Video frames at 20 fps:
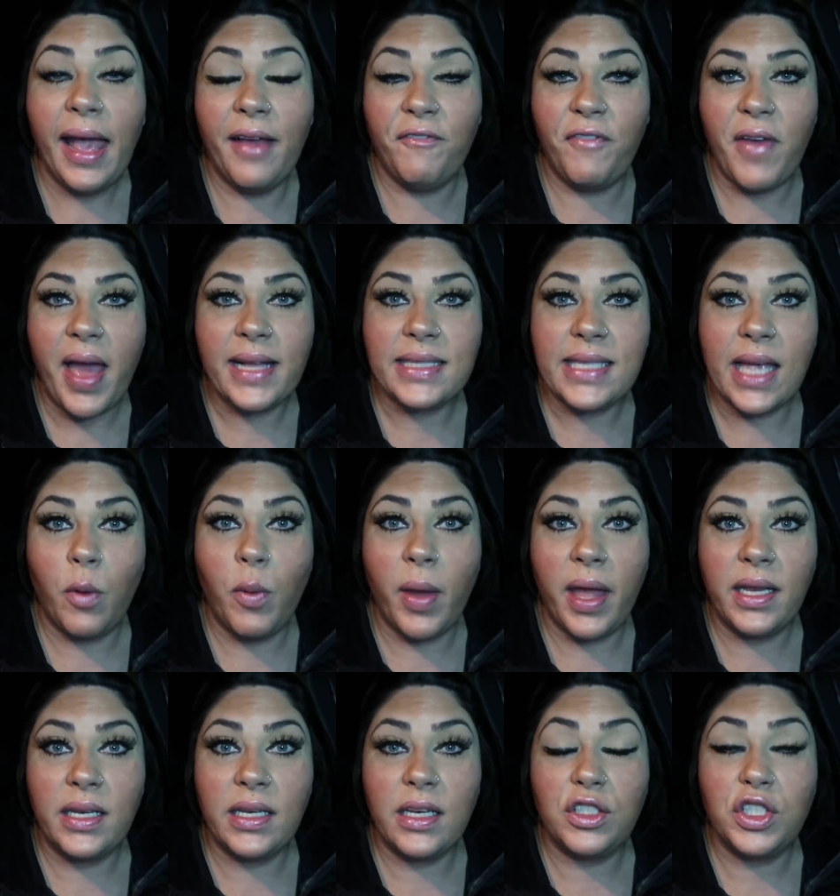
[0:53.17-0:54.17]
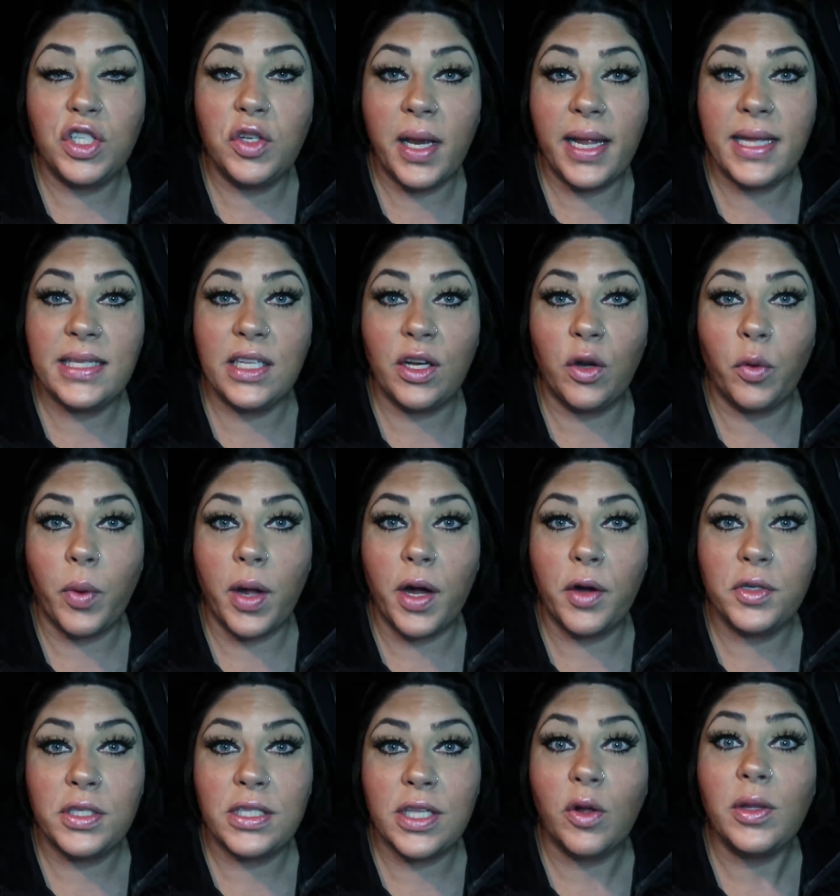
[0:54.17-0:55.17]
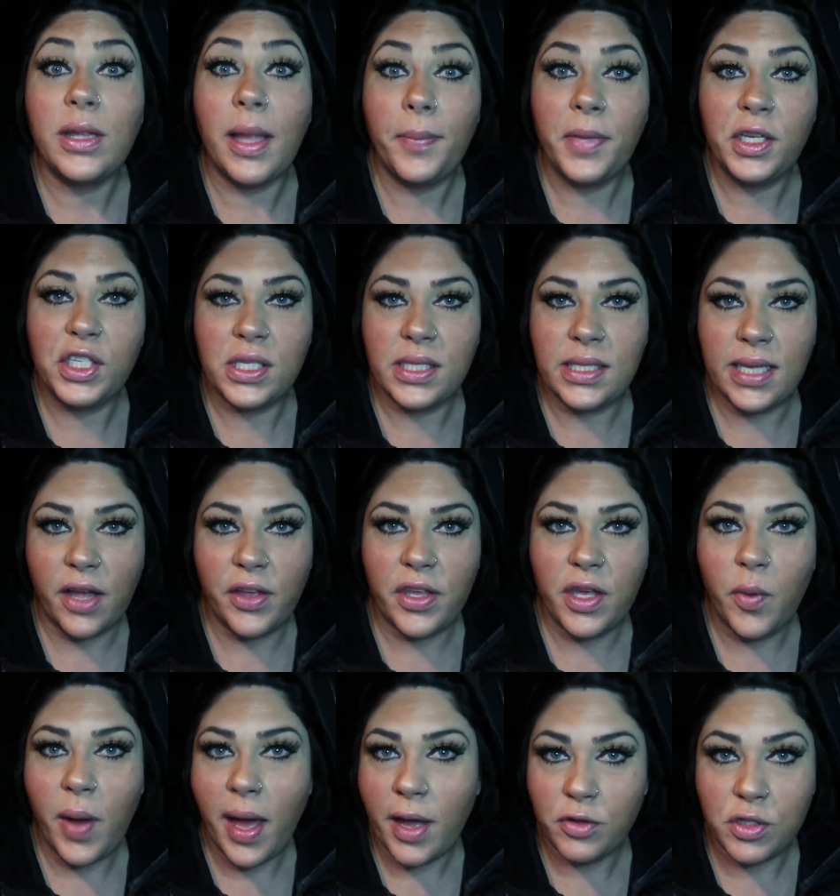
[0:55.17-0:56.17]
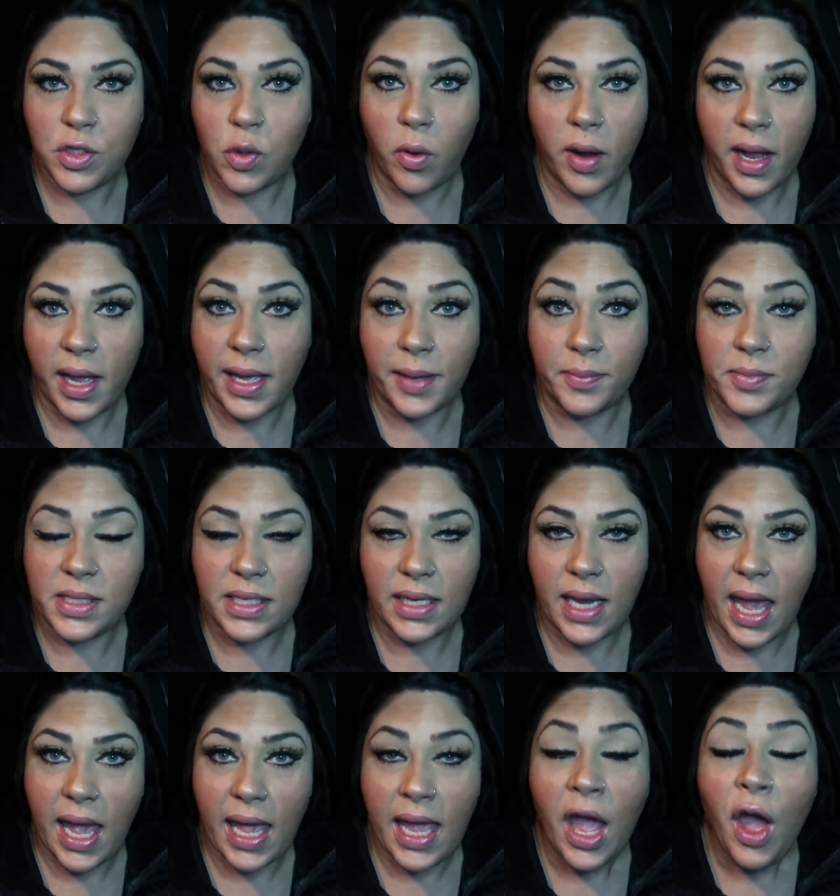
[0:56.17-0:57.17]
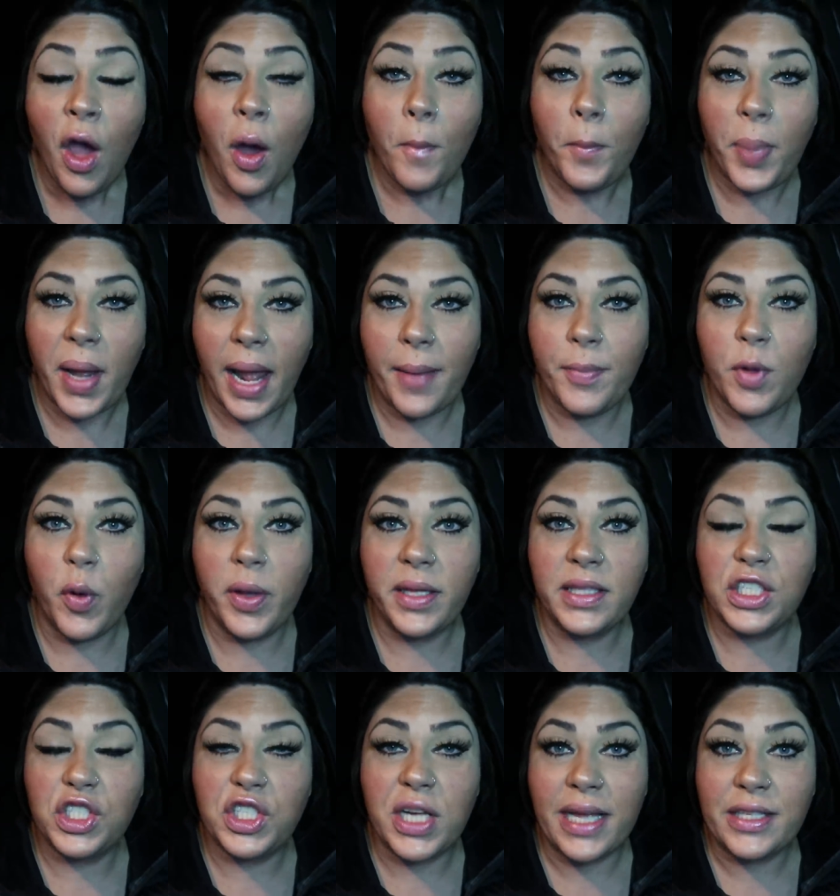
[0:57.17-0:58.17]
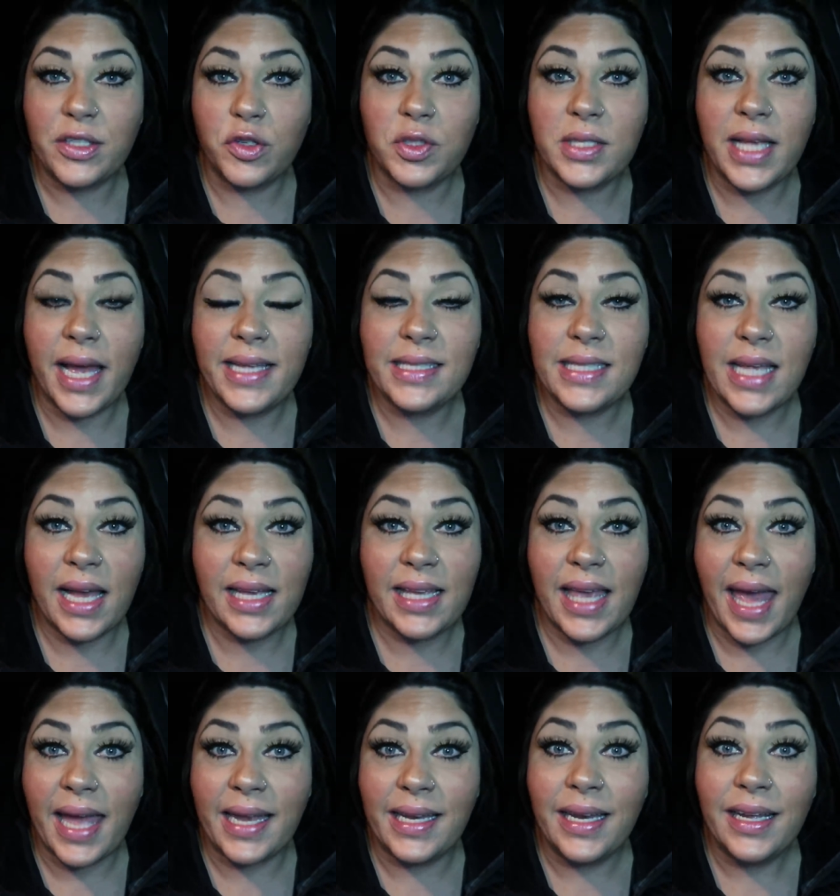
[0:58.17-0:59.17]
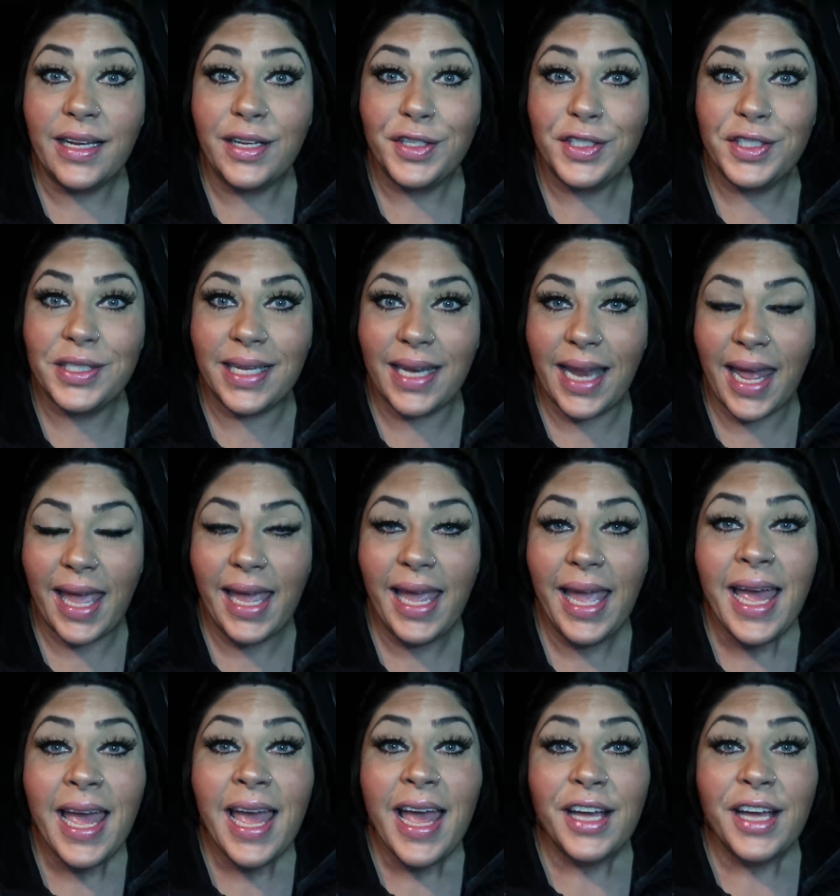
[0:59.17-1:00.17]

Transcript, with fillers: In fact, I went two days in a row. So let me just tell you how sore I am today, but I'm going to Jazzercise again today.